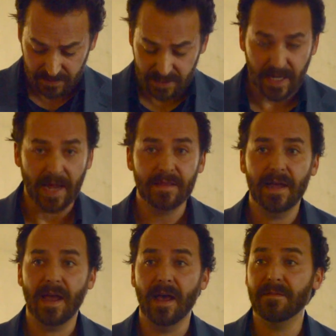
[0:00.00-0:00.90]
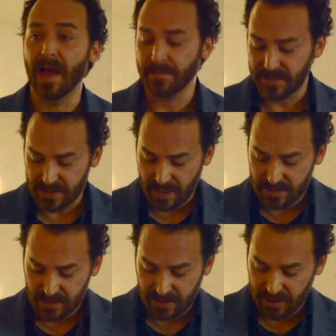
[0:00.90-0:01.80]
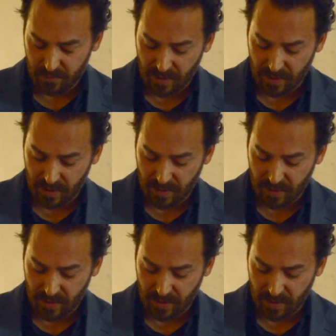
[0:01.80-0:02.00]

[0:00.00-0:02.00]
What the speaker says: Instead, they have emphasized a key